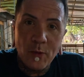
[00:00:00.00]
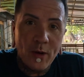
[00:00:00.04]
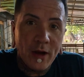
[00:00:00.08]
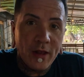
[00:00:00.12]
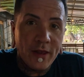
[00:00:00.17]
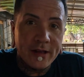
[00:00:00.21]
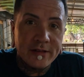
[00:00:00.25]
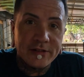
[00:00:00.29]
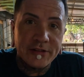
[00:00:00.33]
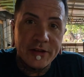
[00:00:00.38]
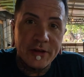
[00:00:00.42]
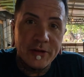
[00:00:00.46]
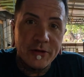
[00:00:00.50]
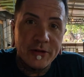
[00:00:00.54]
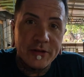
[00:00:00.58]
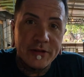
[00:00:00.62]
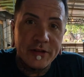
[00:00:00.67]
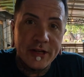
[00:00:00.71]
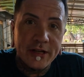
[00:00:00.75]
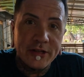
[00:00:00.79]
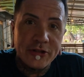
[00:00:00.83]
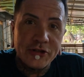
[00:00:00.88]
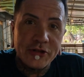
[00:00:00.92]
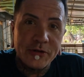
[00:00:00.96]
well-executed
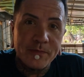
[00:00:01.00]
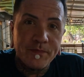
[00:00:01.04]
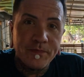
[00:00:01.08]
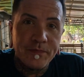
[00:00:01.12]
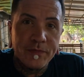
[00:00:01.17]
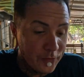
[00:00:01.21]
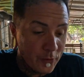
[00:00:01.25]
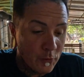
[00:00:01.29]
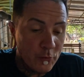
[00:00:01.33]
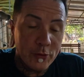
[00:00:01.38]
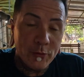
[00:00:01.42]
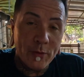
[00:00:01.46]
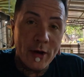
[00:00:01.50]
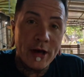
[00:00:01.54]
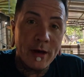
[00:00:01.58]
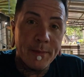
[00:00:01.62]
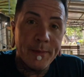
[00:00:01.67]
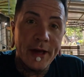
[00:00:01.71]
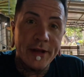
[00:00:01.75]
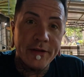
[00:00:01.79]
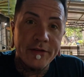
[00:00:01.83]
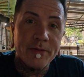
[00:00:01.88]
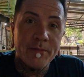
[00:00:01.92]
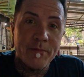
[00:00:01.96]
dish. Would
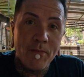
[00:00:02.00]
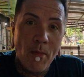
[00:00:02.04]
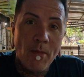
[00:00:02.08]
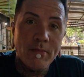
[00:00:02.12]
recommend.